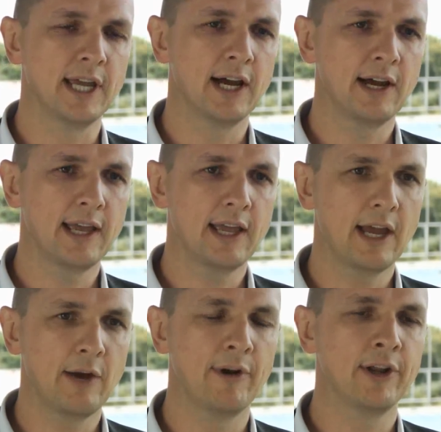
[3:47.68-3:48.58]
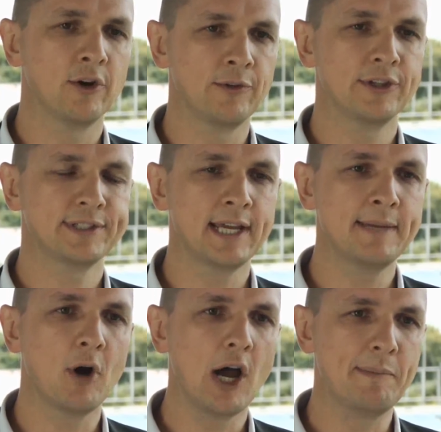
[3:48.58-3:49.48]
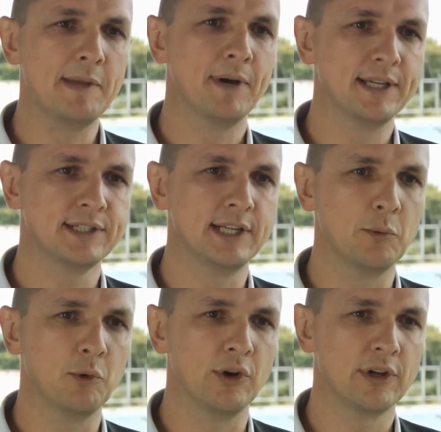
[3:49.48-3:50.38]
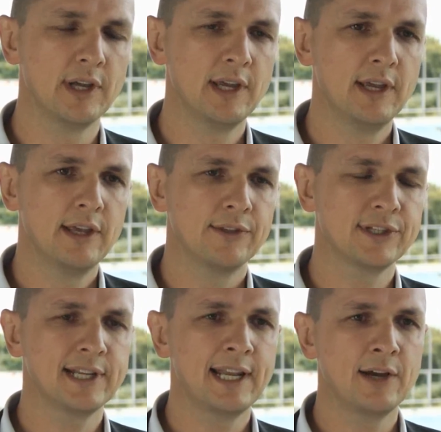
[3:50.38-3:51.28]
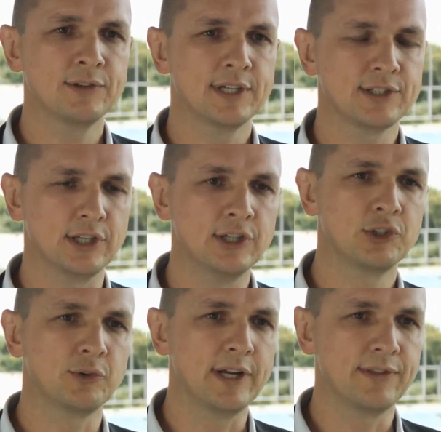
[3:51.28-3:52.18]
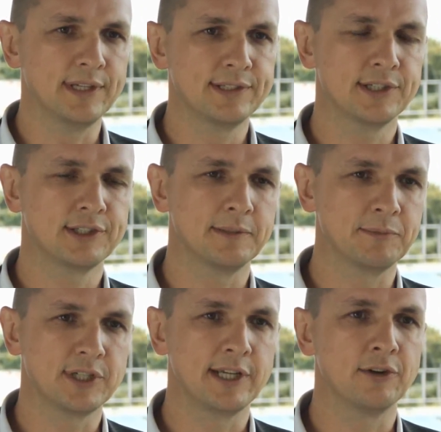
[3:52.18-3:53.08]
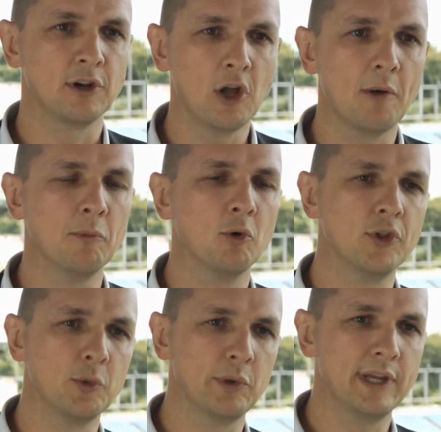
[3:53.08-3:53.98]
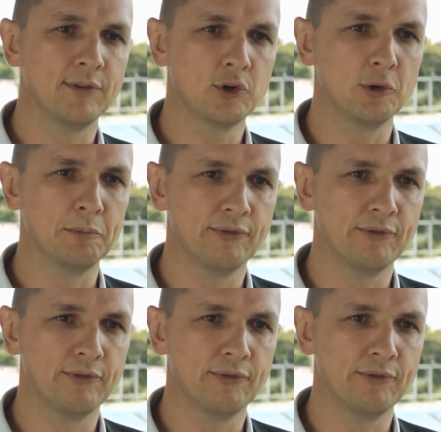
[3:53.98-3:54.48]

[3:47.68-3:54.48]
now are running on the same IP-based network. This allows us to integrate these systems together a lot more than we ever could